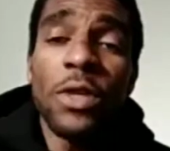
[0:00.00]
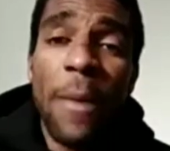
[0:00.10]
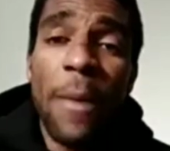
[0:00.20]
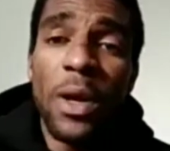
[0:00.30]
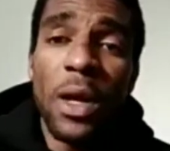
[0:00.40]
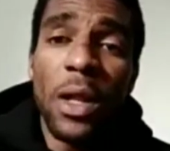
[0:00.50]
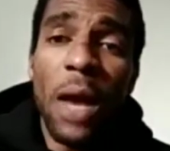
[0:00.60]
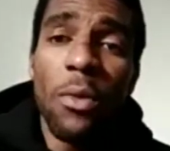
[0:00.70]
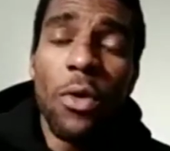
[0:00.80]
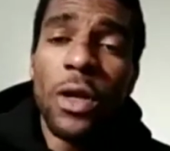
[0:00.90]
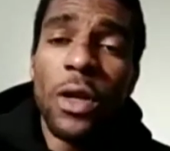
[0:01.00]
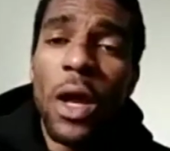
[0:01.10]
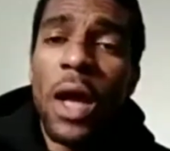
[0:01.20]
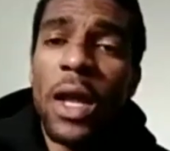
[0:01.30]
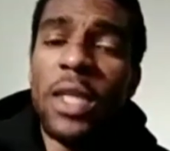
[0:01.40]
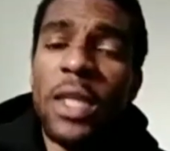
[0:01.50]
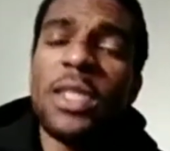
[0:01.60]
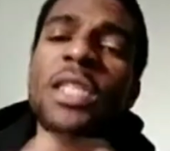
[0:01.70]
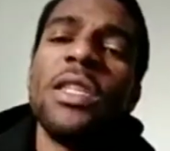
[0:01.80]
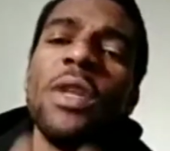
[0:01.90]
happen a lot more than not in the
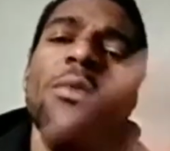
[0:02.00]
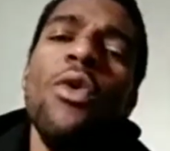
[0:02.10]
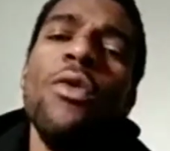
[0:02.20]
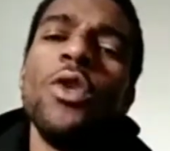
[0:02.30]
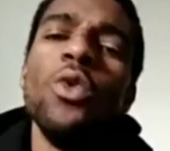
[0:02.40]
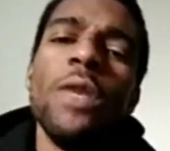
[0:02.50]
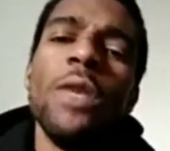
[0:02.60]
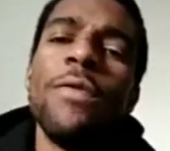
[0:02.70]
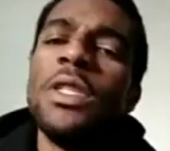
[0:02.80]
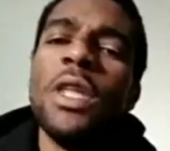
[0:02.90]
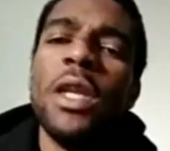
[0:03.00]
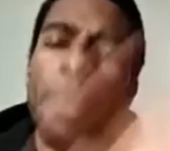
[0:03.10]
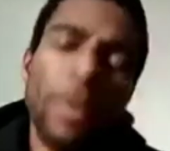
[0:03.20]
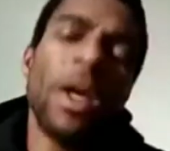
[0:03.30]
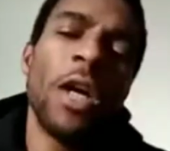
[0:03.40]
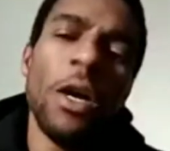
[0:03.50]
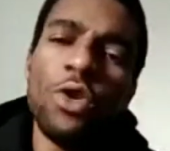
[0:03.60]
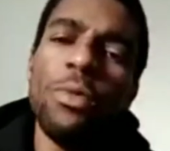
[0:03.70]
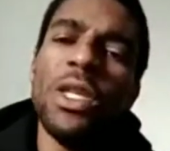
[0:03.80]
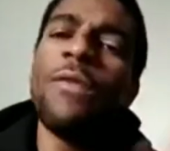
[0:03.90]
sense of the moving to a different city, maybe not
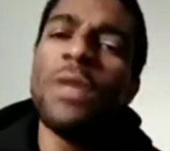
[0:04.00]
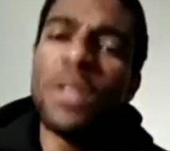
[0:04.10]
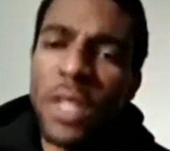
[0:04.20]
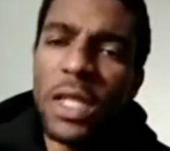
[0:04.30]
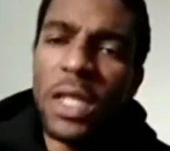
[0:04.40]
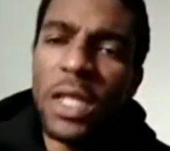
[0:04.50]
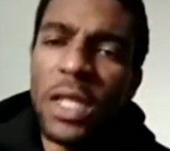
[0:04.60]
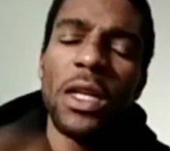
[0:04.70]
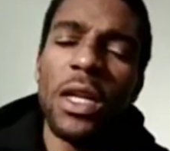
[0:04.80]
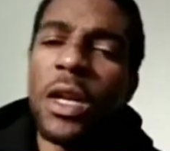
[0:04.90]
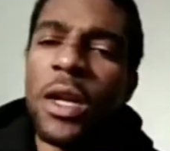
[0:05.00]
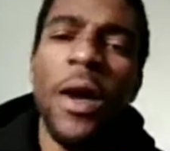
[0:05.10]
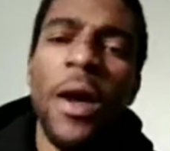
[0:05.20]
country, but different city, that